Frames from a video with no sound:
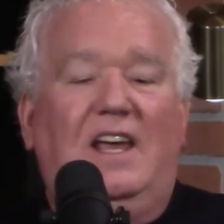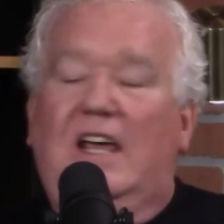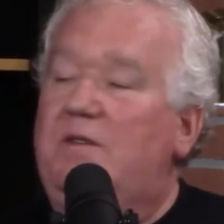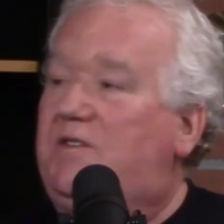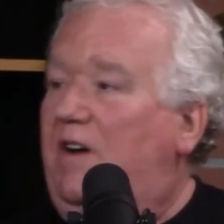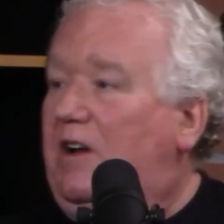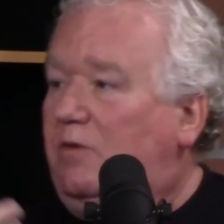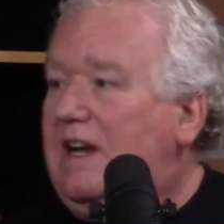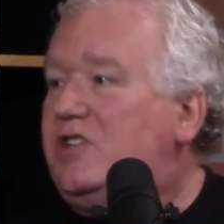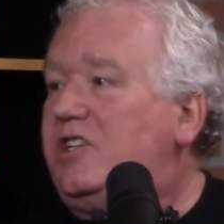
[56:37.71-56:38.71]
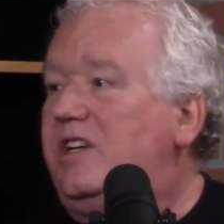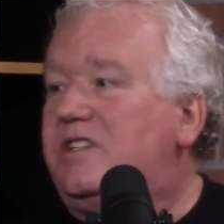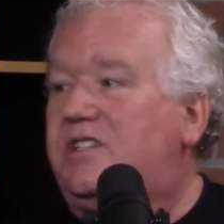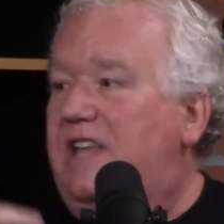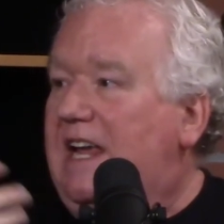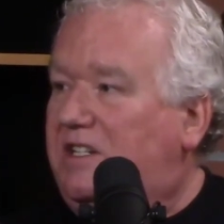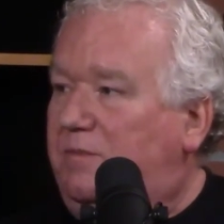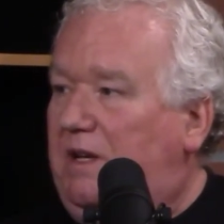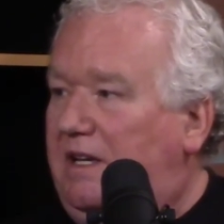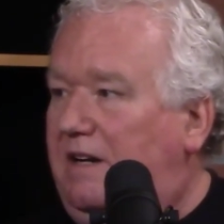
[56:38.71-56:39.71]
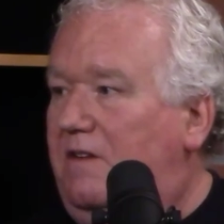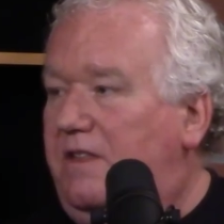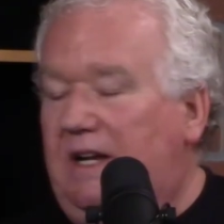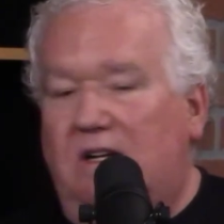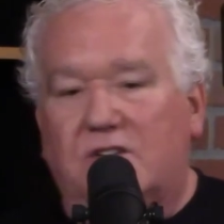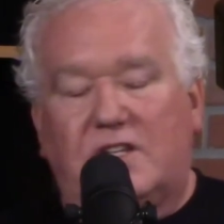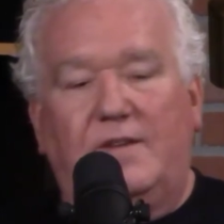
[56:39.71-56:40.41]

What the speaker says: He was very gracious, thanked me and everything else.